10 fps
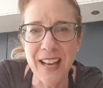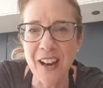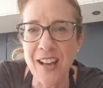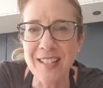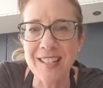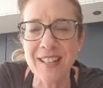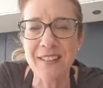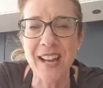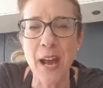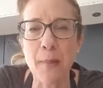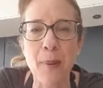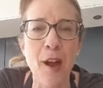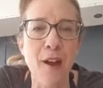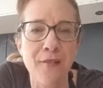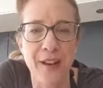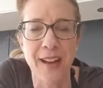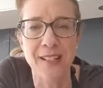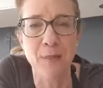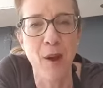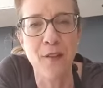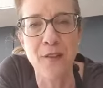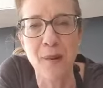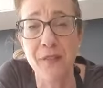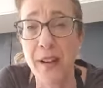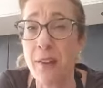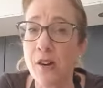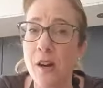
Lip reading: Eliza's here again, perfect, perfect, perfect. And I've